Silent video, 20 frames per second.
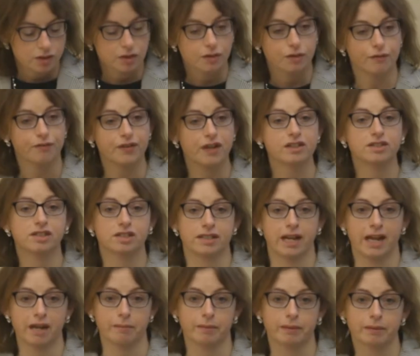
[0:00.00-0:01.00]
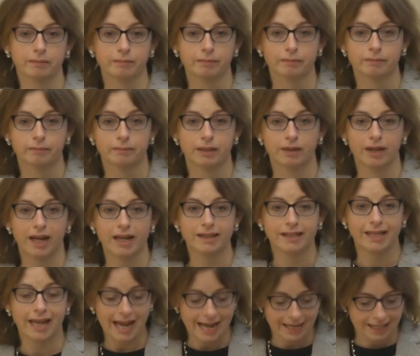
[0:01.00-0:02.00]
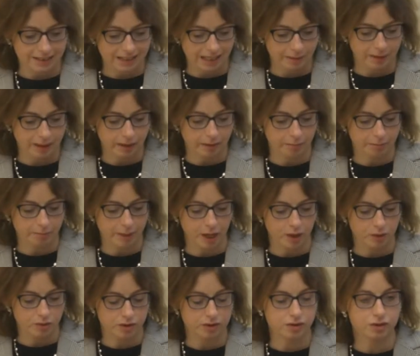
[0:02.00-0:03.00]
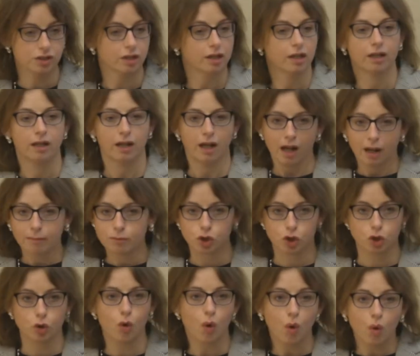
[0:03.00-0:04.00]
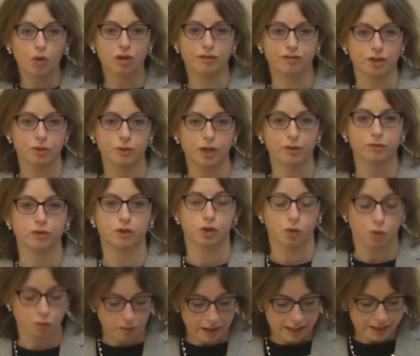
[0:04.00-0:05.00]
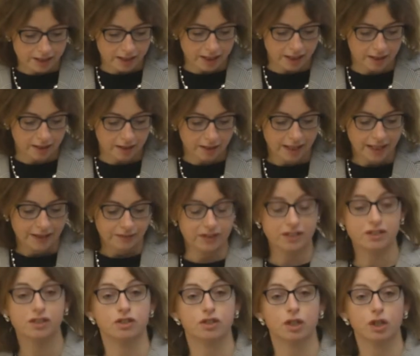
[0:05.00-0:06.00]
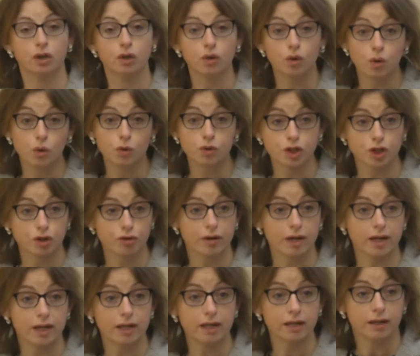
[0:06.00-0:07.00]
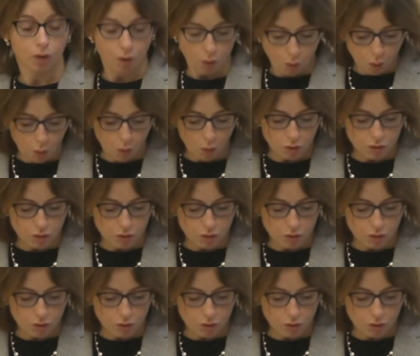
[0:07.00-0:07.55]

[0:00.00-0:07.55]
The first step, okay, the academic component. I'm sure all of you know this already. This is a law degree or